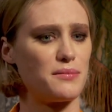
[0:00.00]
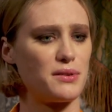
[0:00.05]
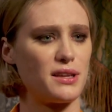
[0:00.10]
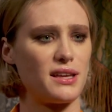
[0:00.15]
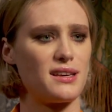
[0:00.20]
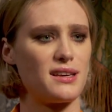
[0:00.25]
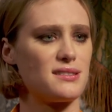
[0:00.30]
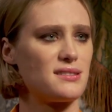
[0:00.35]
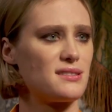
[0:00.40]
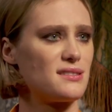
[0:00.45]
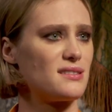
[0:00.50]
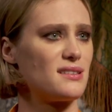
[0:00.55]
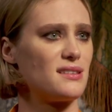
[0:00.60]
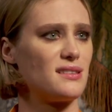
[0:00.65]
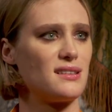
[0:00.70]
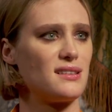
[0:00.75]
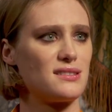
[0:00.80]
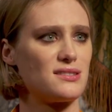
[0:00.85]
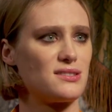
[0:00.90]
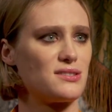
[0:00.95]
place
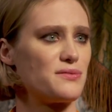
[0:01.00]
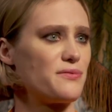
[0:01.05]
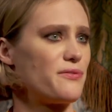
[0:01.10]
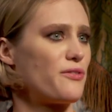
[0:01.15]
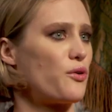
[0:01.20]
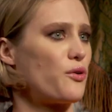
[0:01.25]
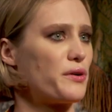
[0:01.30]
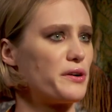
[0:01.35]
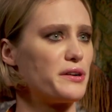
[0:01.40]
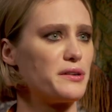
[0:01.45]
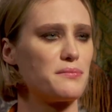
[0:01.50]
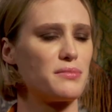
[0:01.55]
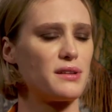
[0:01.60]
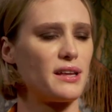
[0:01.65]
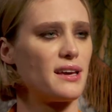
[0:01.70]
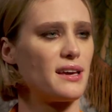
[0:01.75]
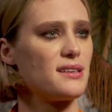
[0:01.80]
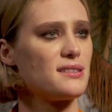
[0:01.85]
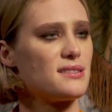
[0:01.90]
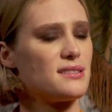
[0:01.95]
in this foreign
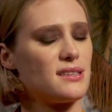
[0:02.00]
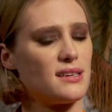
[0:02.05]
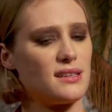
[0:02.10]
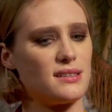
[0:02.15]
place.